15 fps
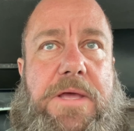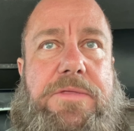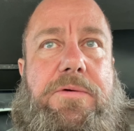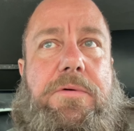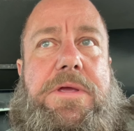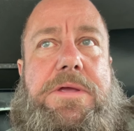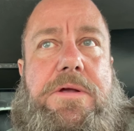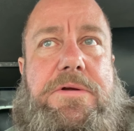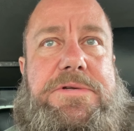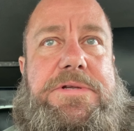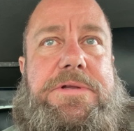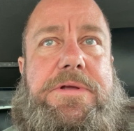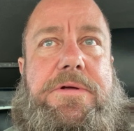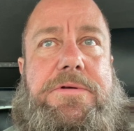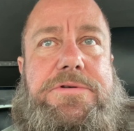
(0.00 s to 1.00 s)
3 years
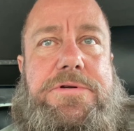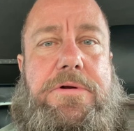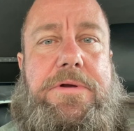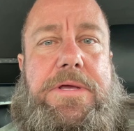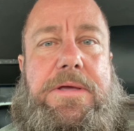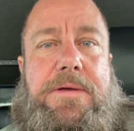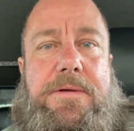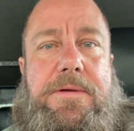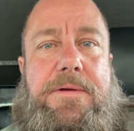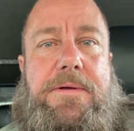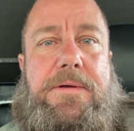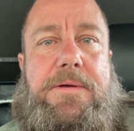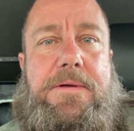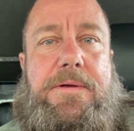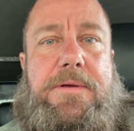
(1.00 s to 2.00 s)
into your journey,
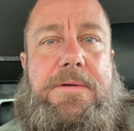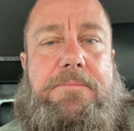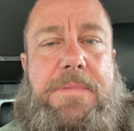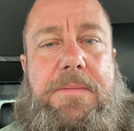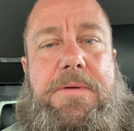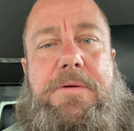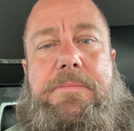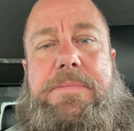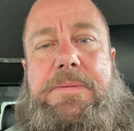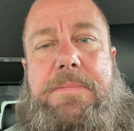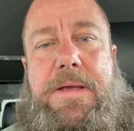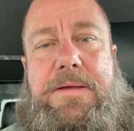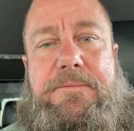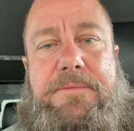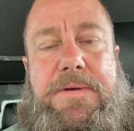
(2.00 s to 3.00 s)
maybe you'll be
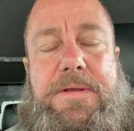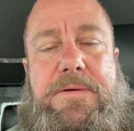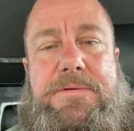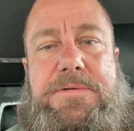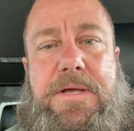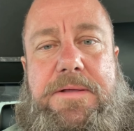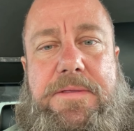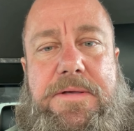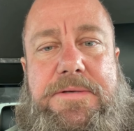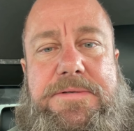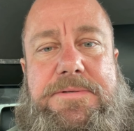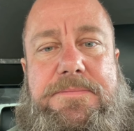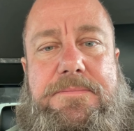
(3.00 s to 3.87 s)
making videos like this.